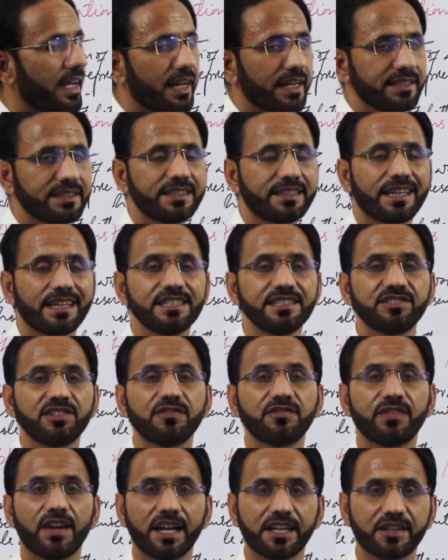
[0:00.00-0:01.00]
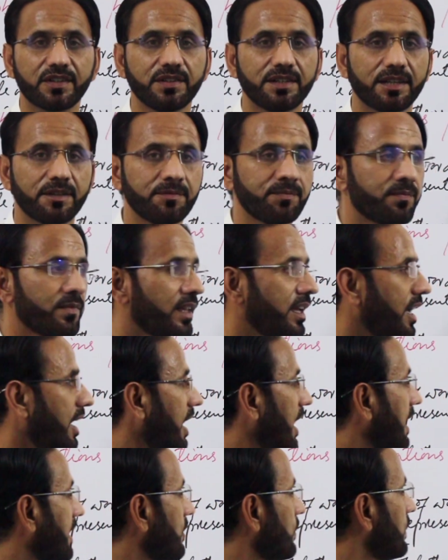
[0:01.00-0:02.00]
as in case of acronym,
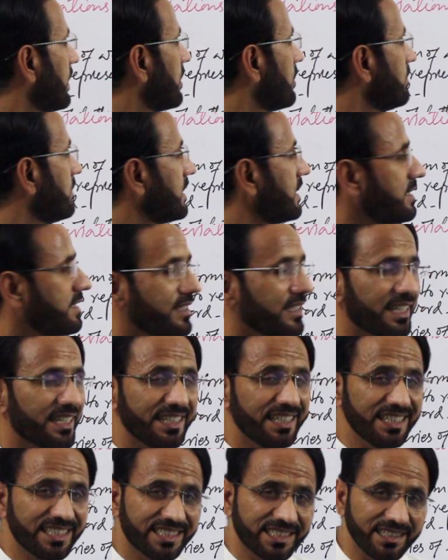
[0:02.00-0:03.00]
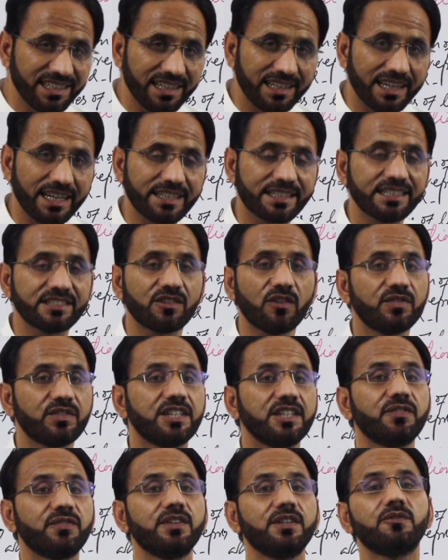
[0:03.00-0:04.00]
acronym is initial letters of
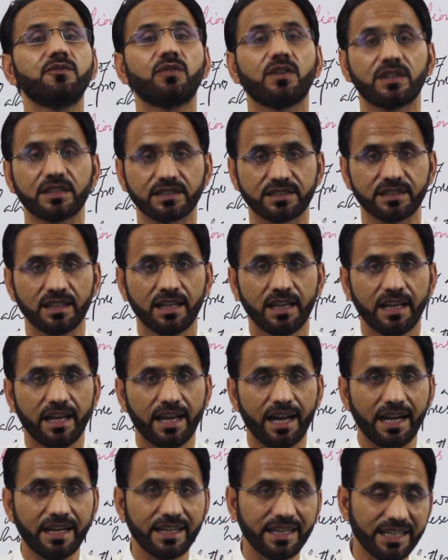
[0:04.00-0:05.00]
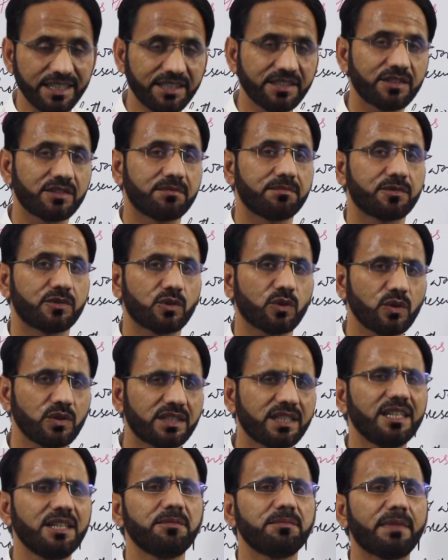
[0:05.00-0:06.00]
different words, and it
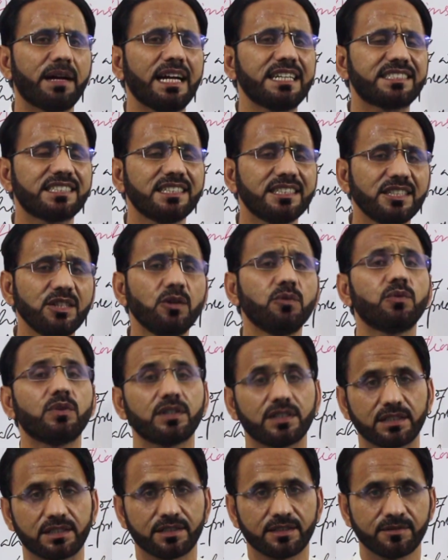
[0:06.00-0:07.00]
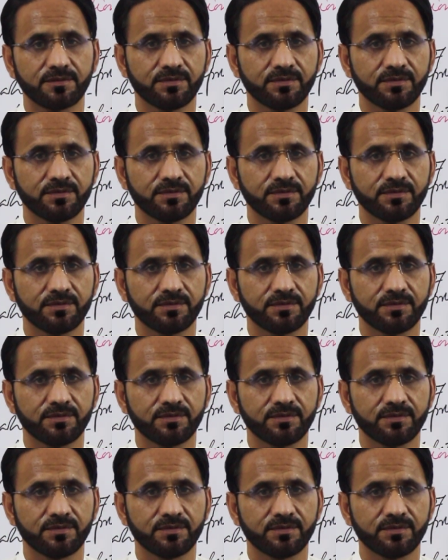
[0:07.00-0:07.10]
totally makes a new word.